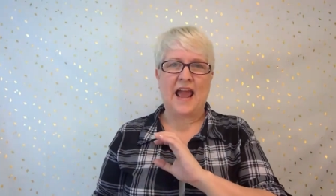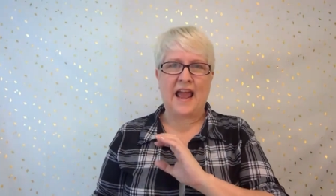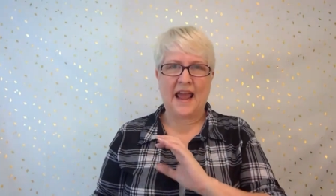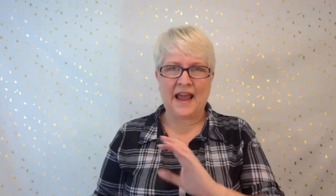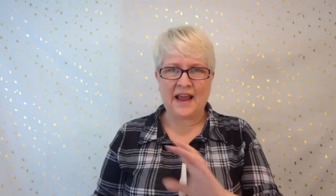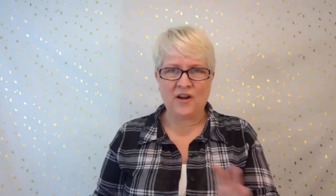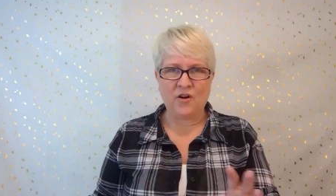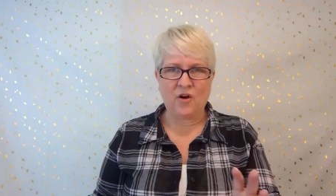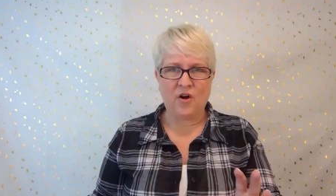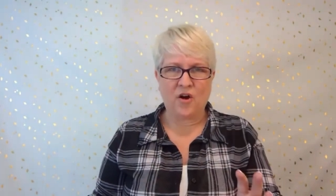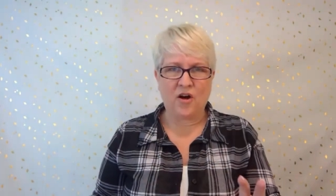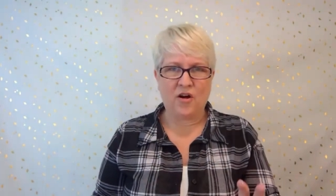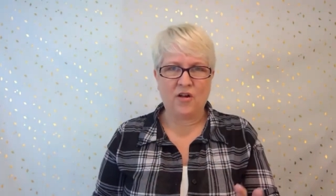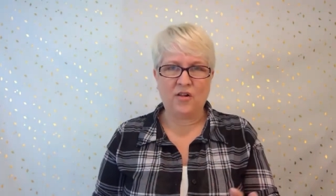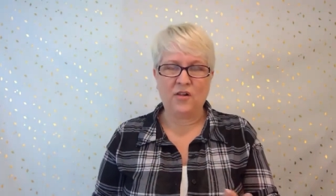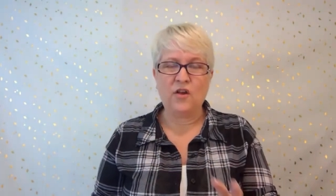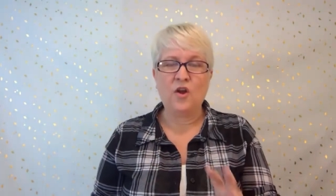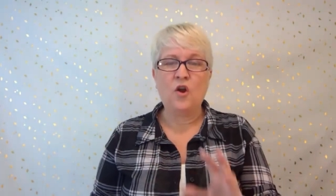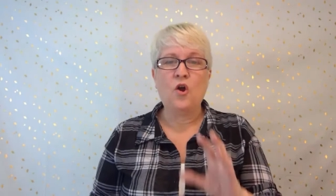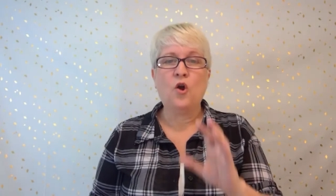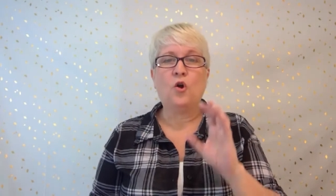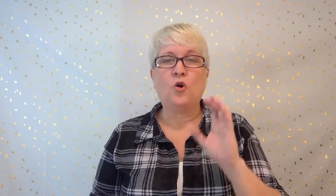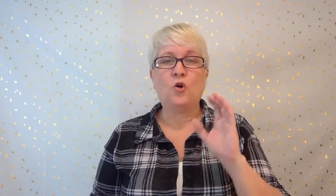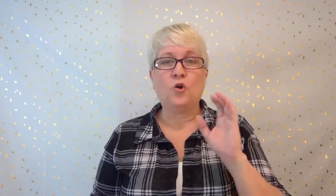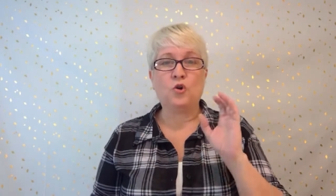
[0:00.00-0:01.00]
at all
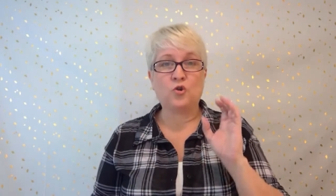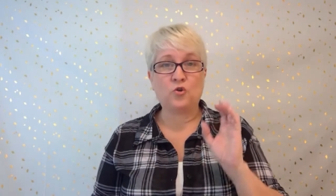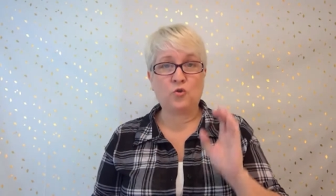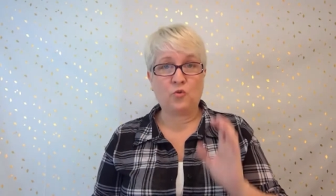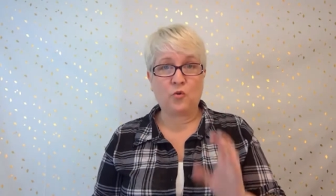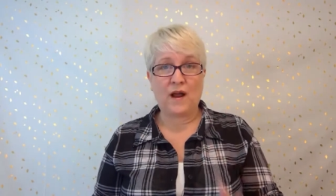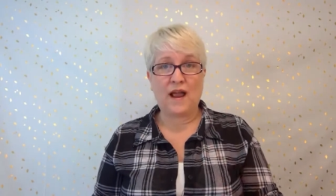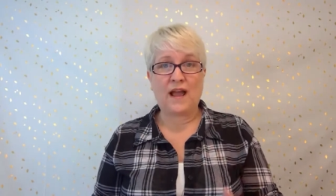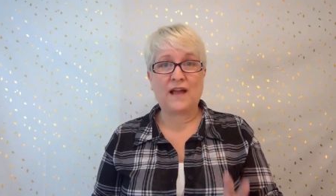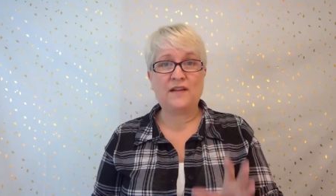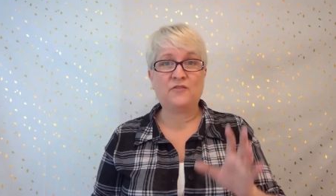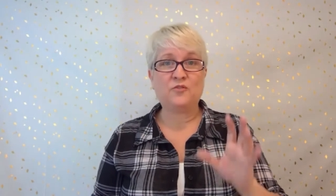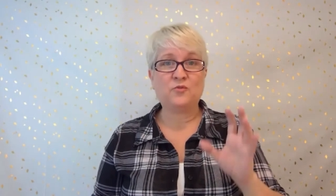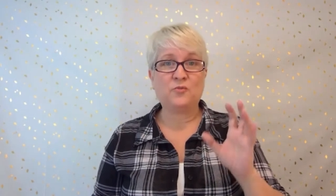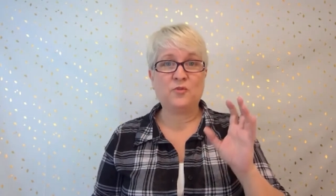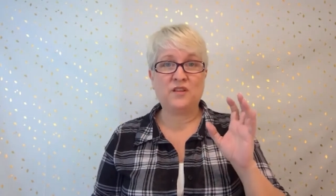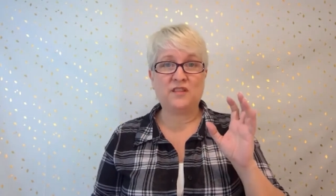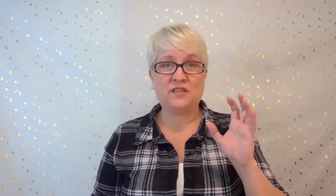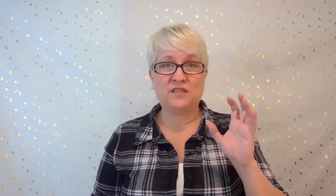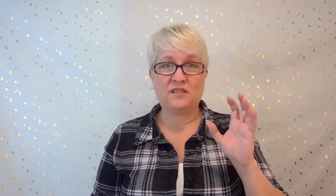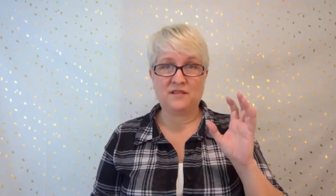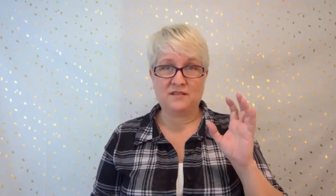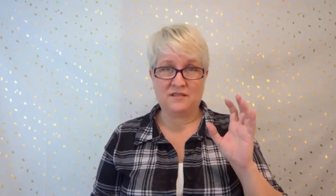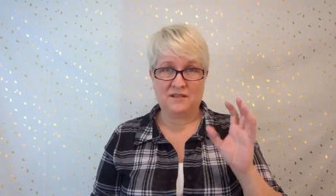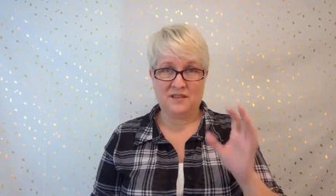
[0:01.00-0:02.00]
or craft
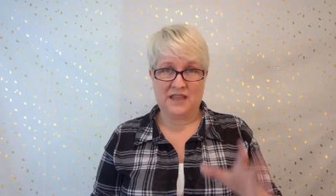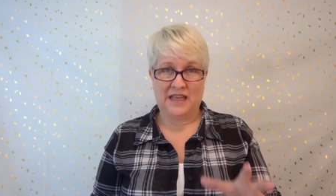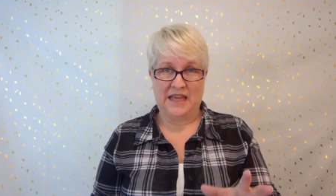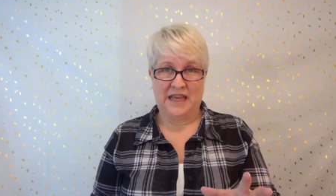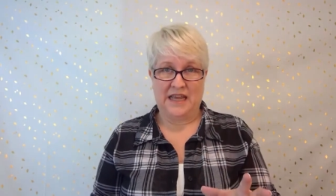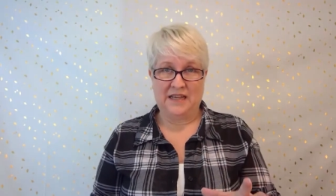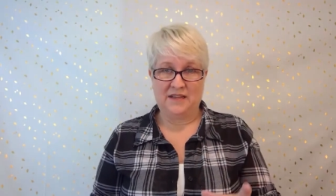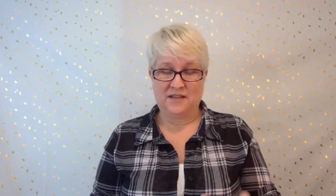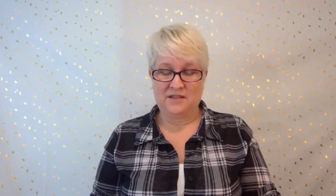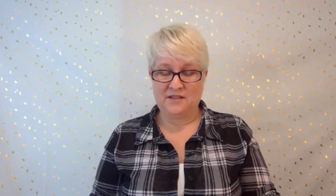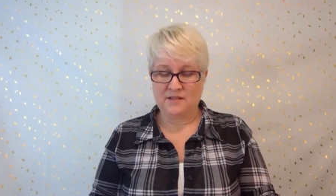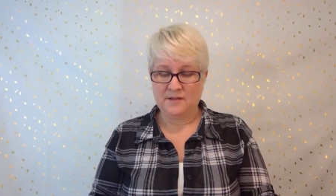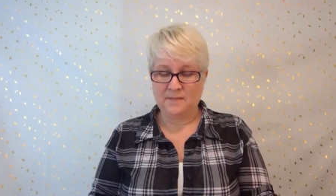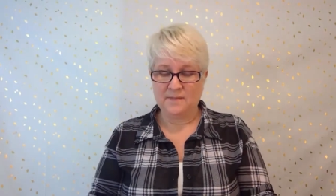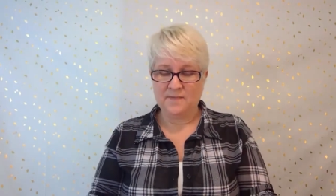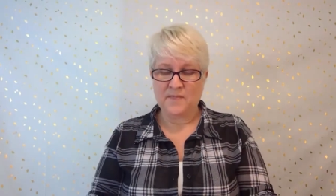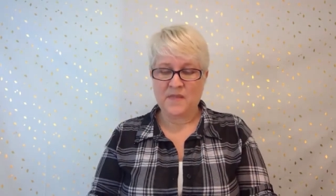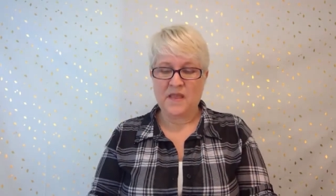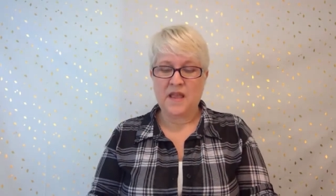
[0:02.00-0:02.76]
with things,